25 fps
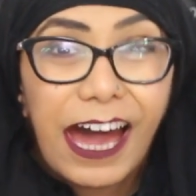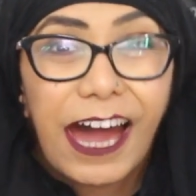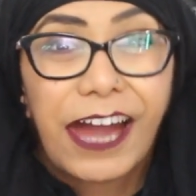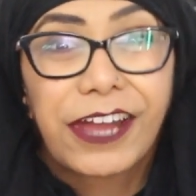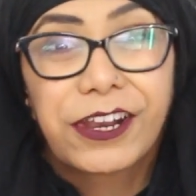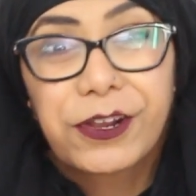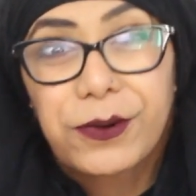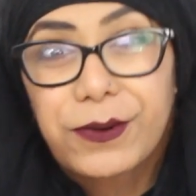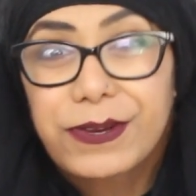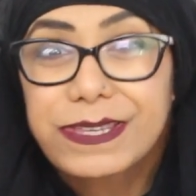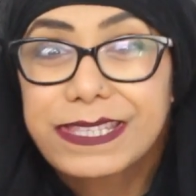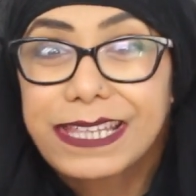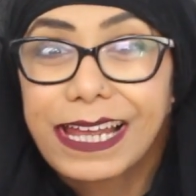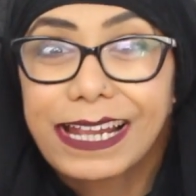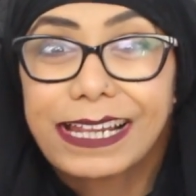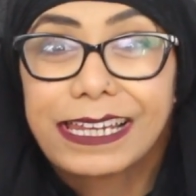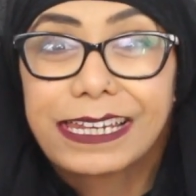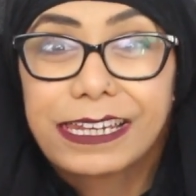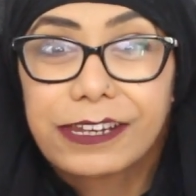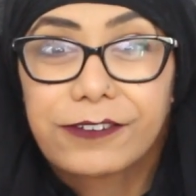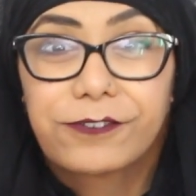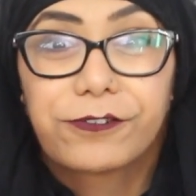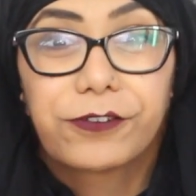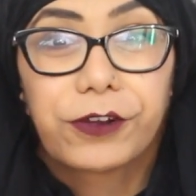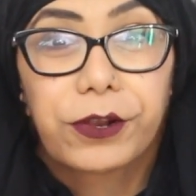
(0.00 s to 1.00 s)
I know it's
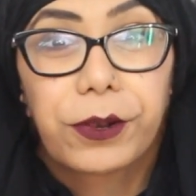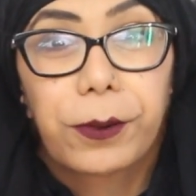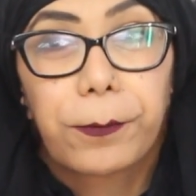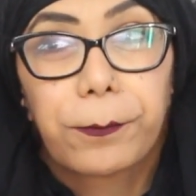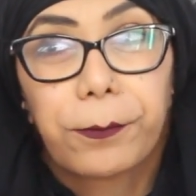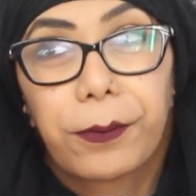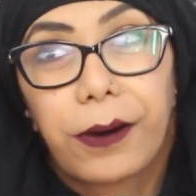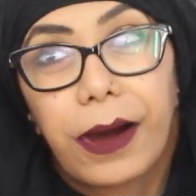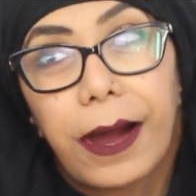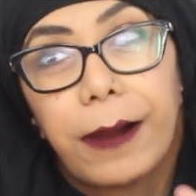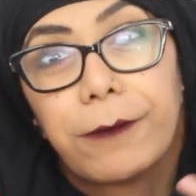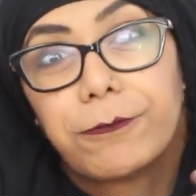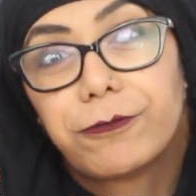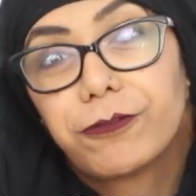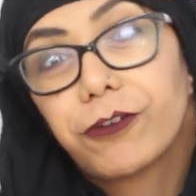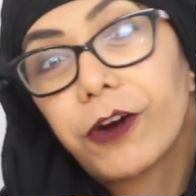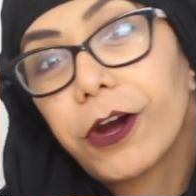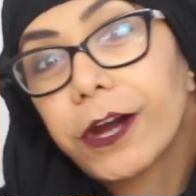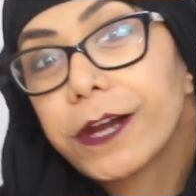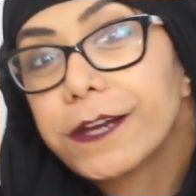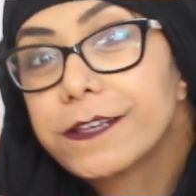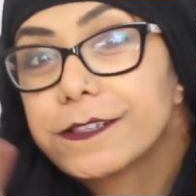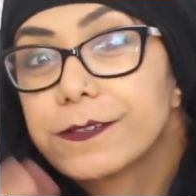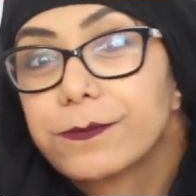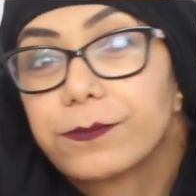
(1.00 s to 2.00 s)
slightly different, but I'm
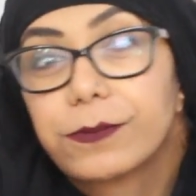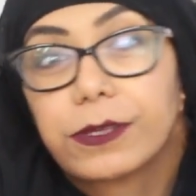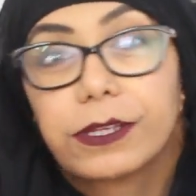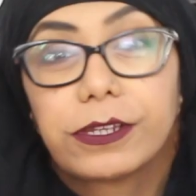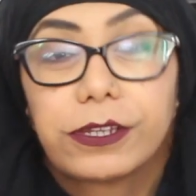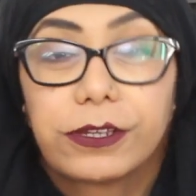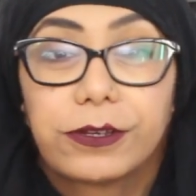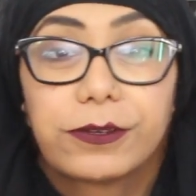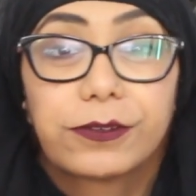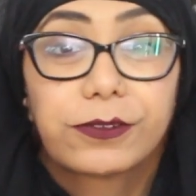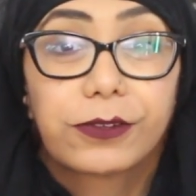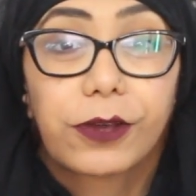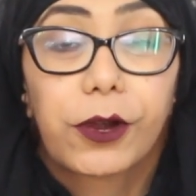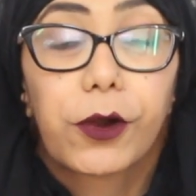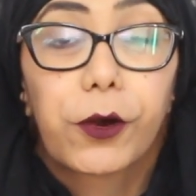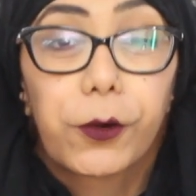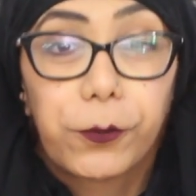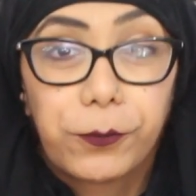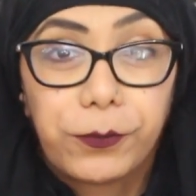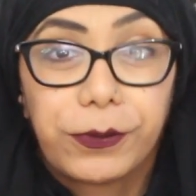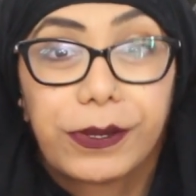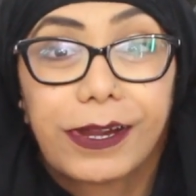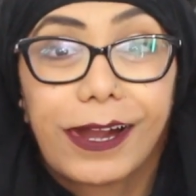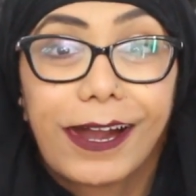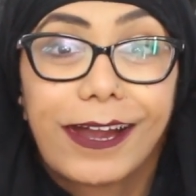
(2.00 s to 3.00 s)
trying something new, so I
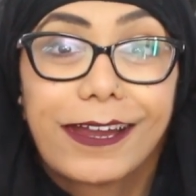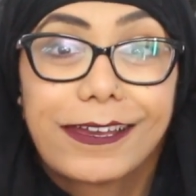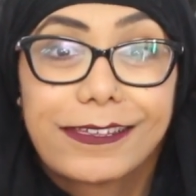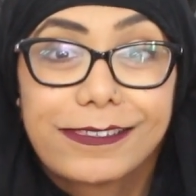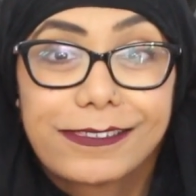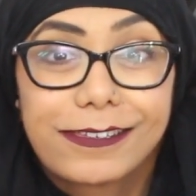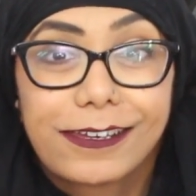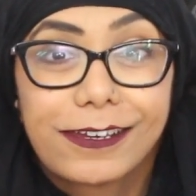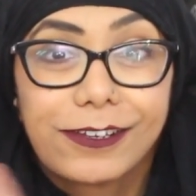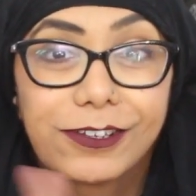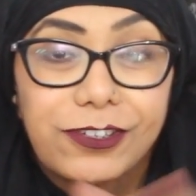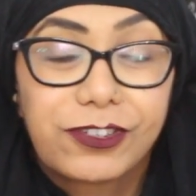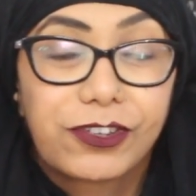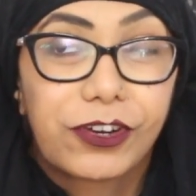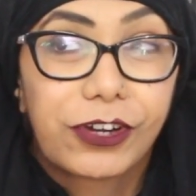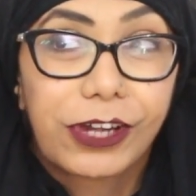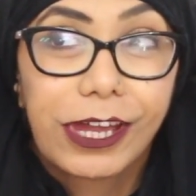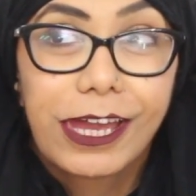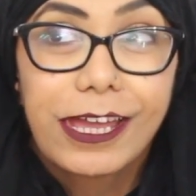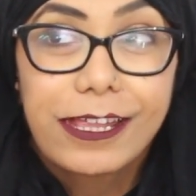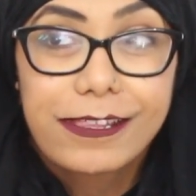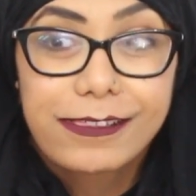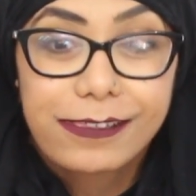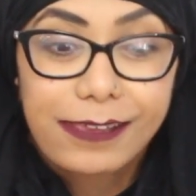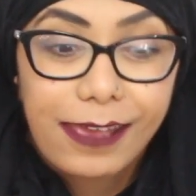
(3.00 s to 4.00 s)
hope you guys
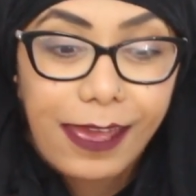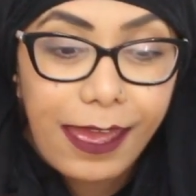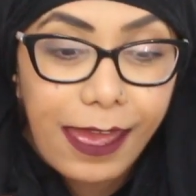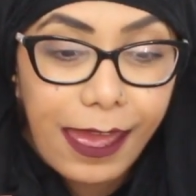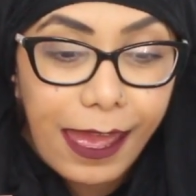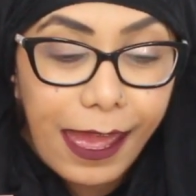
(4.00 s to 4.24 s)
enjoy it.